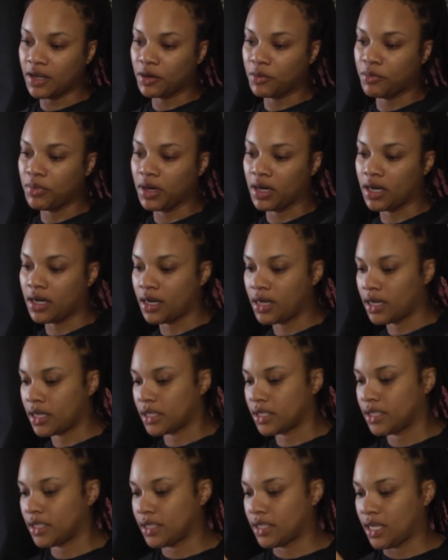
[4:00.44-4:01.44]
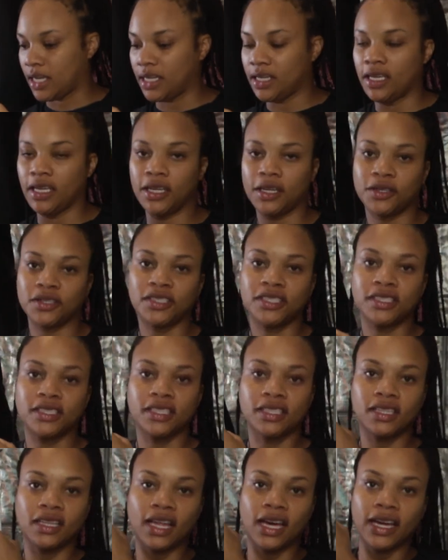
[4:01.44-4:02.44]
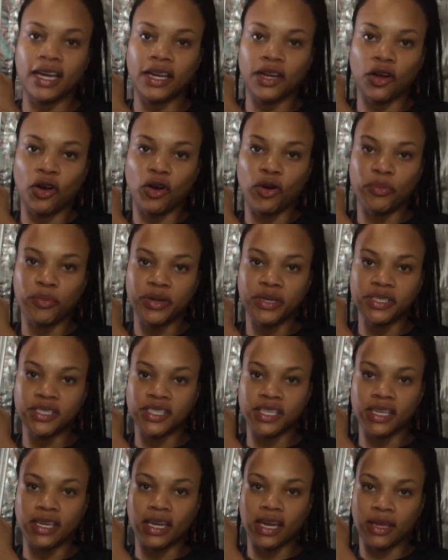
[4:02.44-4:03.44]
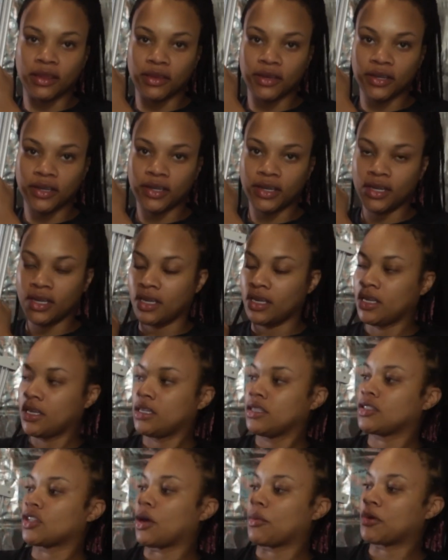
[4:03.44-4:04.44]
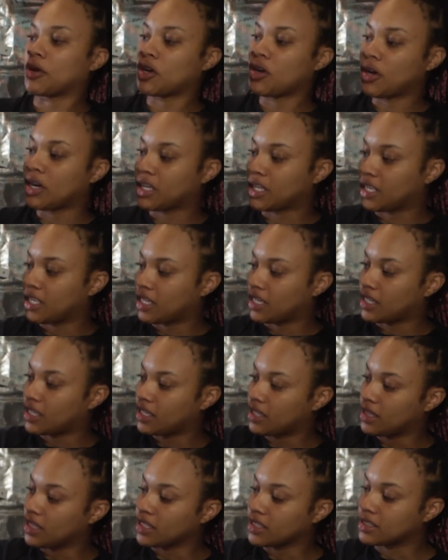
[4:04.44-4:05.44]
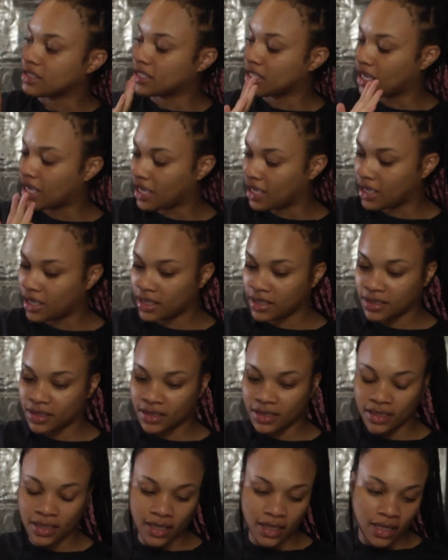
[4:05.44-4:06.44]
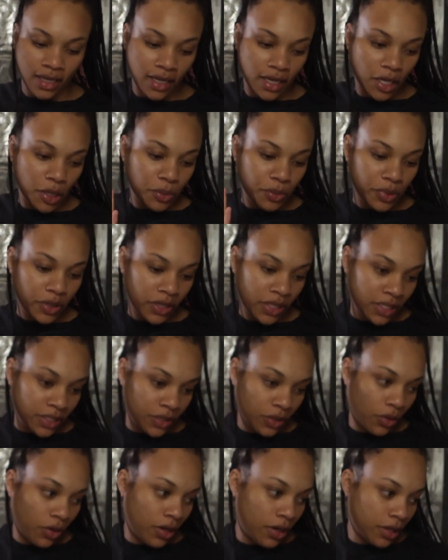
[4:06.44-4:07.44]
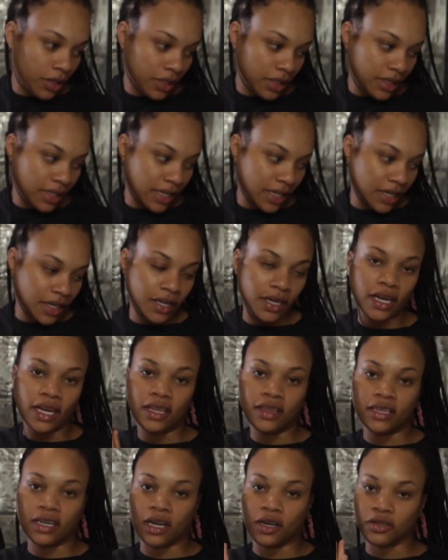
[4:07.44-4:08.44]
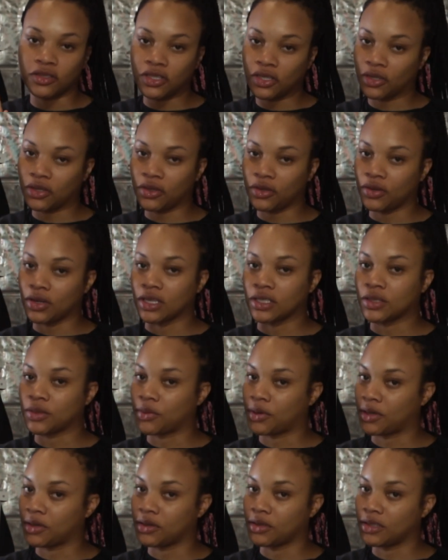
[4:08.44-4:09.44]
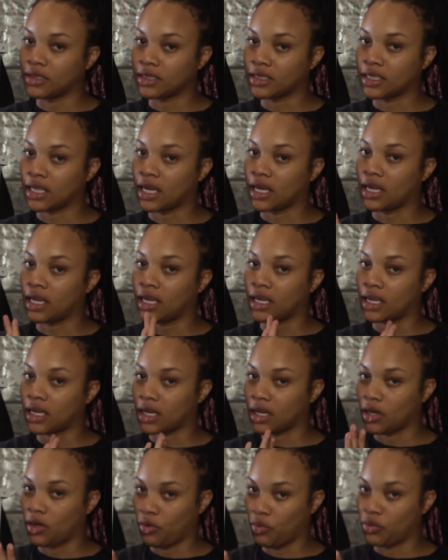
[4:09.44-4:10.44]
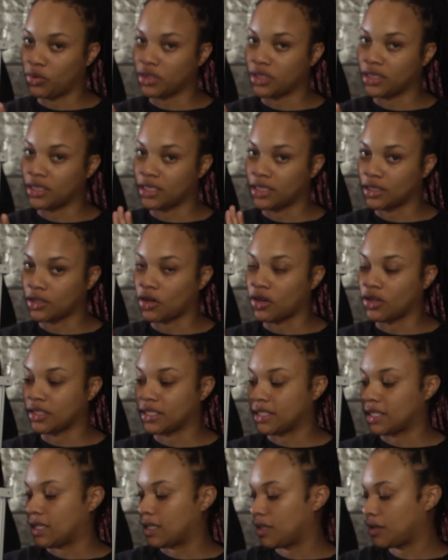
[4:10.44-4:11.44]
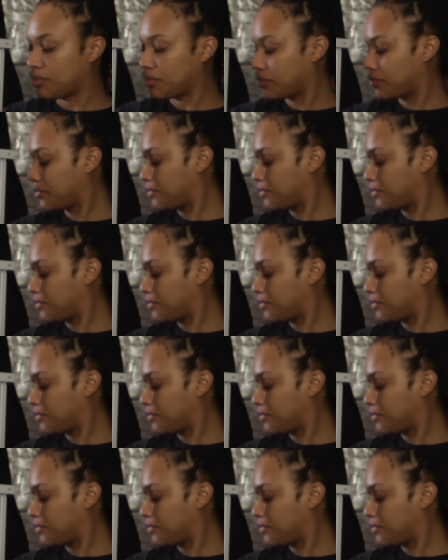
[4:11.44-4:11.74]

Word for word: unboxed and here's the light all put together. So I'm gonna go ahead and get it in the tent, put this all in there, and then I'll show you guys what it looks like once it's all set up.